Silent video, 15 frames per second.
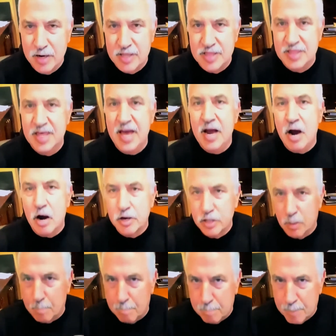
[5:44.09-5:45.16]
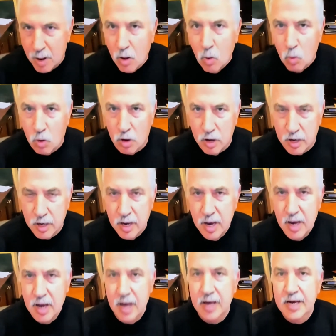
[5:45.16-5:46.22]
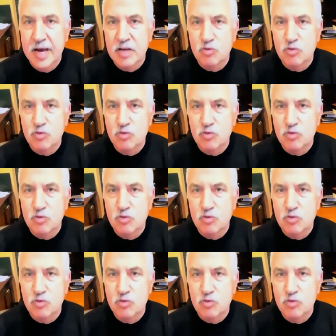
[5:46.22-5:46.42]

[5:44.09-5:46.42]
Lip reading: They are the bulwark against